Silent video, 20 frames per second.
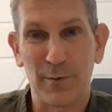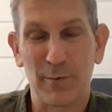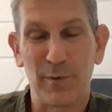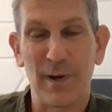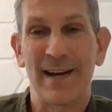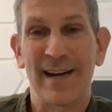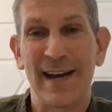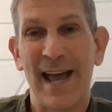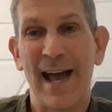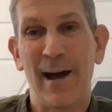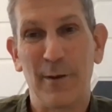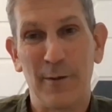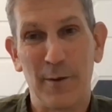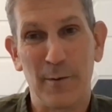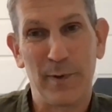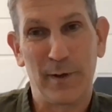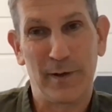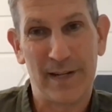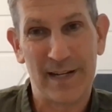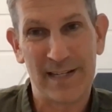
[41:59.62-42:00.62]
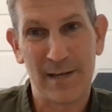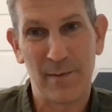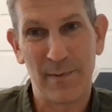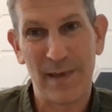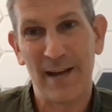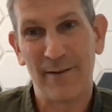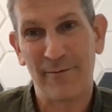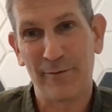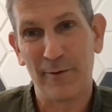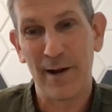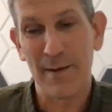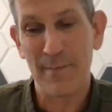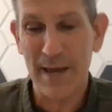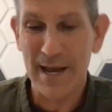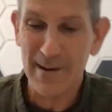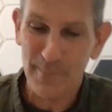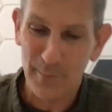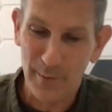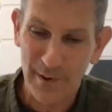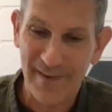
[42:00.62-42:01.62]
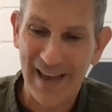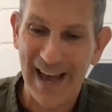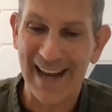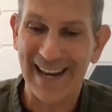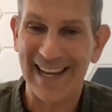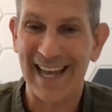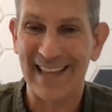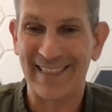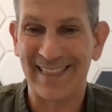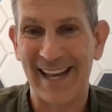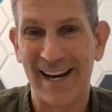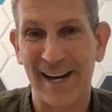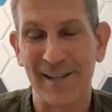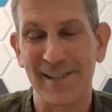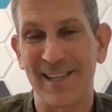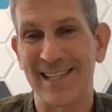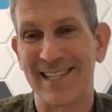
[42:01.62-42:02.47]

So right now they're building some of that framing. We've got to get that